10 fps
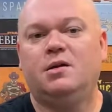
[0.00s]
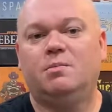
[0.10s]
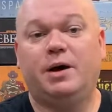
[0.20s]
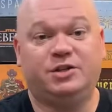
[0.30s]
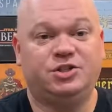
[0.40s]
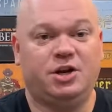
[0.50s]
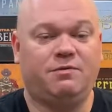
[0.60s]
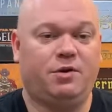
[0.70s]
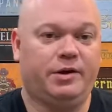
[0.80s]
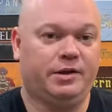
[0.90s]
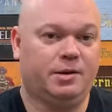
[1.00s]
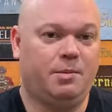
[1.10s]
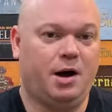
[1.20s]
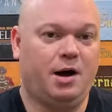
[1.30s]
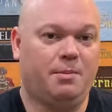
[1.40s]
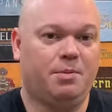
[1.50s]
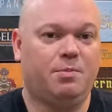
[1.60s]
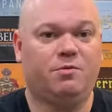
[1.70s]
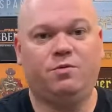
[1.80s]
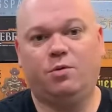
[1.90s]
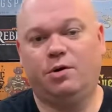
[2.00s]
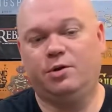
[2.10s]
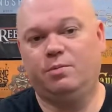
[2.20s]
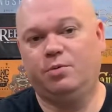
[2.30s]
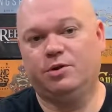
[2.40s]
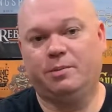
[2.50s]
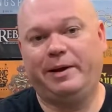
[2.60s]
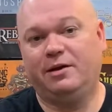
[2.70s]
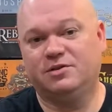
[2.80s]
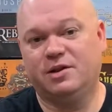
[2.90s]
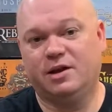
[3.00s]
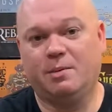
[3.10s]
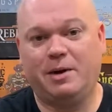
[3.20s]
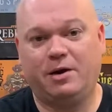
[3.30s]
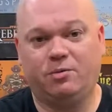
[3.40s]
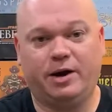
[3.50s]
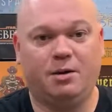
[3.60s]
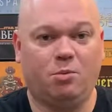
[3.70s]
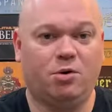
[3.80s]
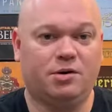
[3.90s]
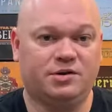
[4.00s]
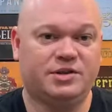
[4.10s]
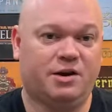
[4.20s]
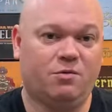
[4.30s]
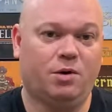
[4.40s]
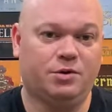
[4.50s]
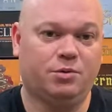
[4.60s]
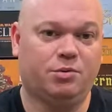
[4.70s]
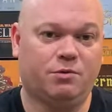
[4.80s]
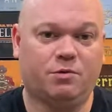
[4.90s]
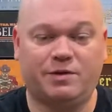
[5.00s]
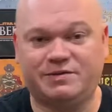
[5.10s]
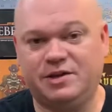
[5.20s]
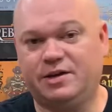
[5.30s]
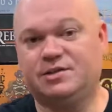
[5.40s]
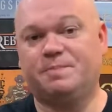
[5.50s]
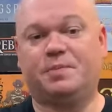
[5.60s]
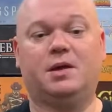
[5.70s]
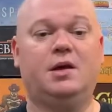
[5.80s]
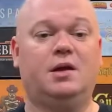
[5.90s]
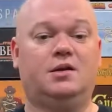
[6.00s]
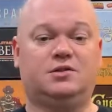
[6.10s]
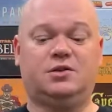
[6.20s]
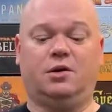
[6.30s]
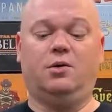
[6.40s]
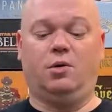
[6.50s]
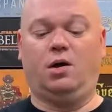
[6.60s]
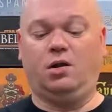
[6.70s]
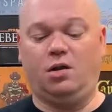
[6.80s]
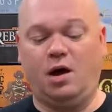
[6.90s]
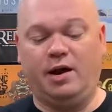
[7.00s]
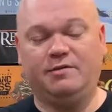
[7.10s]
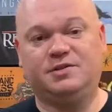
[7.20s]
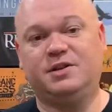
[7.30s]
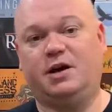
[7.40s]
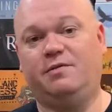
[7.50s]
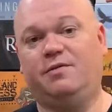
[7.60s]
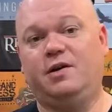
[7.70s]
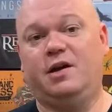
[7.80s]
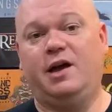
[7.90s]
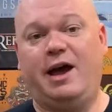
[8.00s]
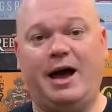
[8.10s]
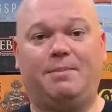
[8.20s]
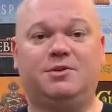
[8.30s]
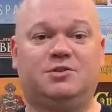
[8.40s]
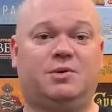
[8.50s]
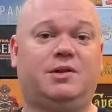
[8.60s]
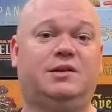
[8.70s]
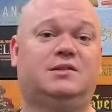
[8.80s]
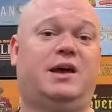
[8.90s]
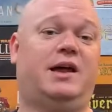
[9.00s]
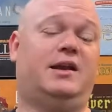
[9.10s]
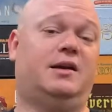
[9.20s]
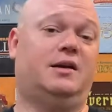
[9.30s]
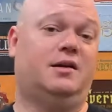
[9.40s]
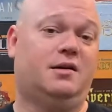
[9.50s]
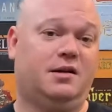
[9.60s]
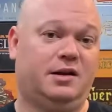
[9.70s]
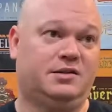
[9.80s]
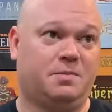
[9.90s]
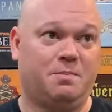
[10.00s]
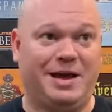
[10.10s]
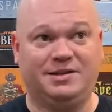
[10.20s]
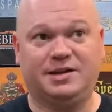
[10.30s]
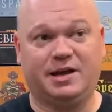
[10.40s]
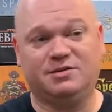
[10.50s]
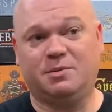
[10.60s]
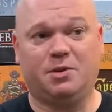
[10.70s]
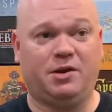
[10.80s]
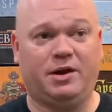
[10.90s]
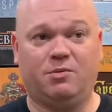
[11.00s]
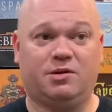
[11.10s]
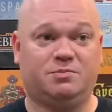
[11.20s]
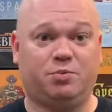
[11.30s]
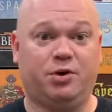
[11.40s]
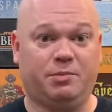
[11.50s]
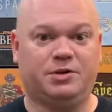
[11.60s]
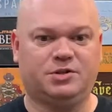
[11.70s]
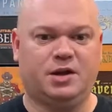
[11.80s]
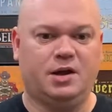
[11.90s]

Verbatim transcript: by shuffling them up before you put them out, so they come out in random order instead of one, two, three, four, five, six. So a lot of stuff happens with these, and it's amazing how some of the later ones pretty much